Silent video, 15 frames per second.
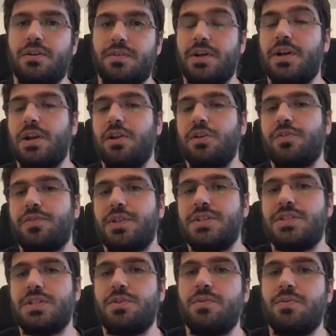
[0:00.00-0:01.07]
There are a lot of things
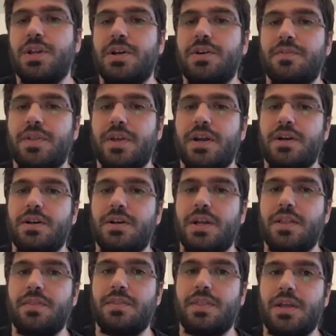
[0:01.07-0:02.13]
that you will learn there,
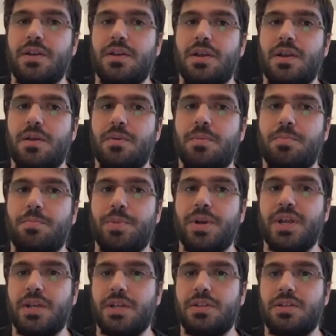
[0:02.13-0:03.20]
and then
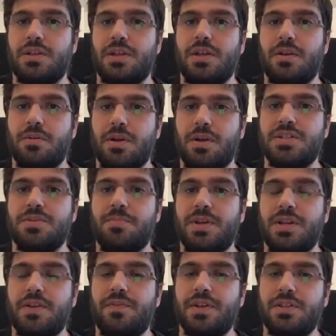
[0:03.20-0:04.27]
bring it as a
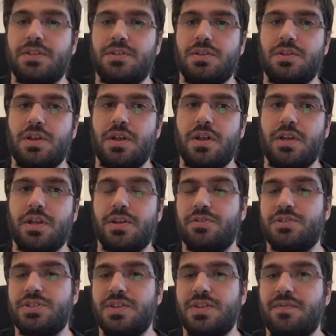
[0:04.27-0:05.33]
benefit in your
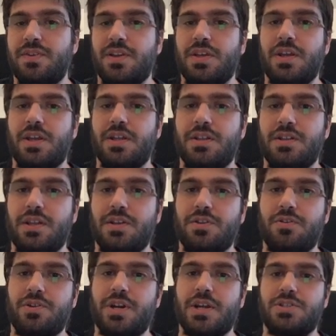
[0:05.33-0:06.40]
CV and in
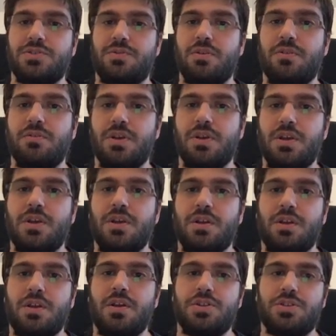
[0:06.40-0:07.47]
your next role.
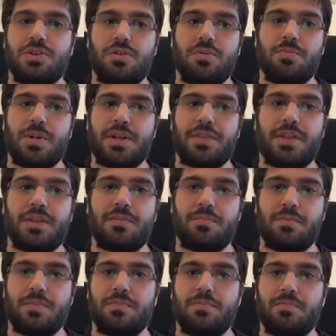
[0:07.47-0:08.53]
So I think
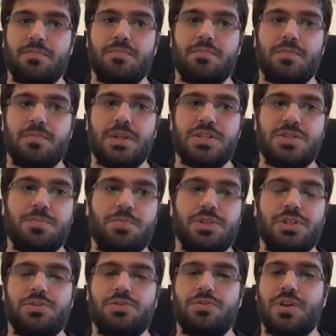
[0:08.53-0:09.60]
it's
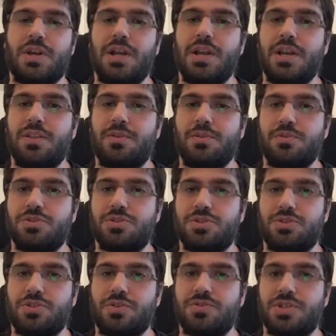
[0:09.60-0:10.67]
important to highlight those
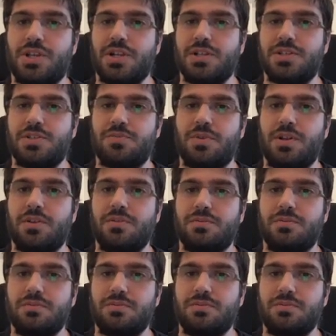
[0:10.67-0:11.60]
soft skills as well.